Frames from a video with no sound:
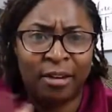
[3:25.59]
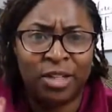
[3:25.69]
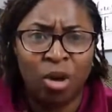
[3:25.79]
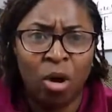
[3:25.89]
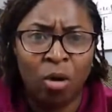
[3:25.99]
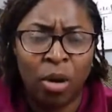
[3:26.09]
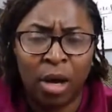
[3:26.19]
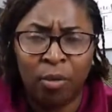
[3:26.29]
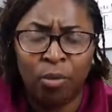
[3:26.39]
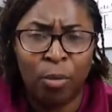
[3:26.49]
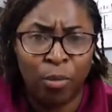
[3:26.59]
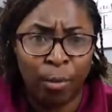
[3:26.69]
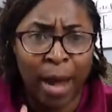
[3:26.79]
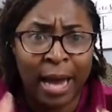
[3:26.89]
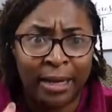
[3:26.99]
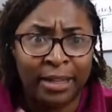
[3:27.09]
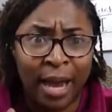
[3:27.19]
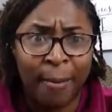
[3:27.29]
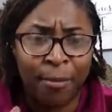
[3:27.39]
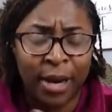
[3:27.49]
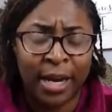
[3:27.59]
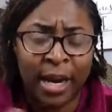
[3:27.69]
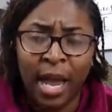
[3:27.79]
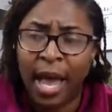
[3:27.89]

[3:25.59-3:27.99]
It's all robotically operated.